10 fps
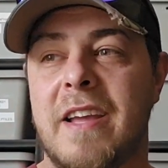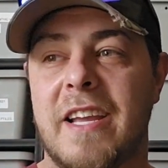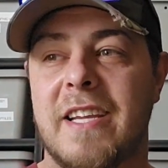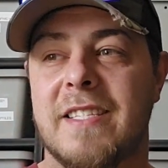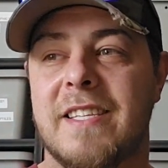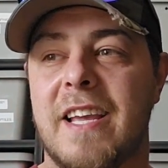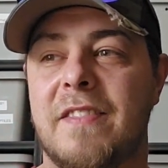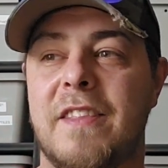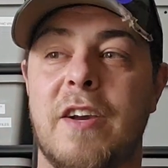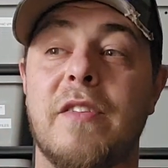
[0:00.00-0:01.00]
is
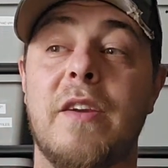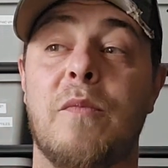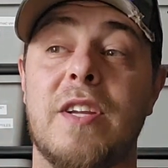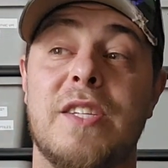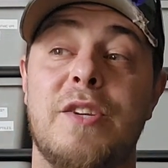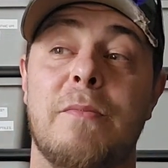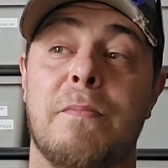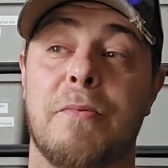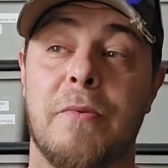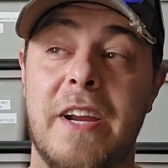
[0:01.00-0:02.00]
that the only ones you
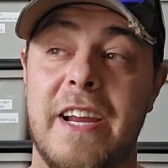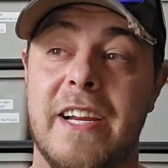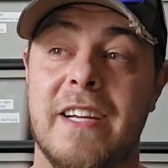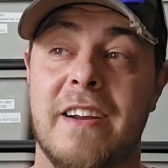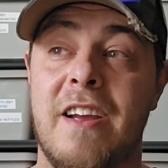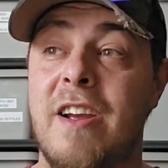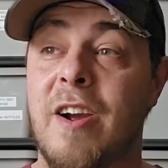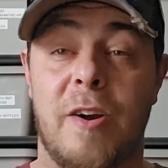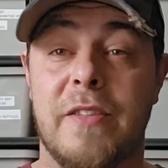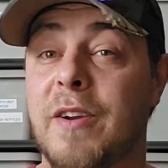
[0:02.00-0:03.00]
bring
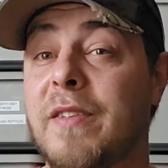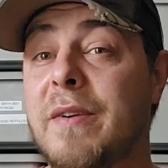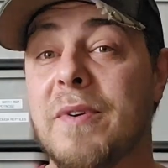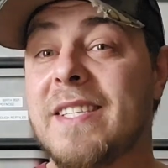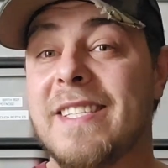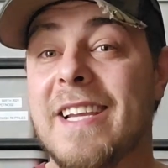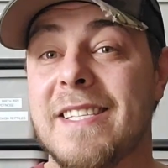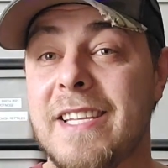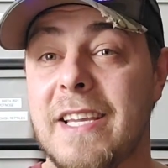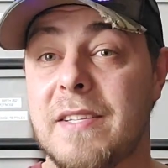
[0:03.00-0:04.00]
are the only ones they see.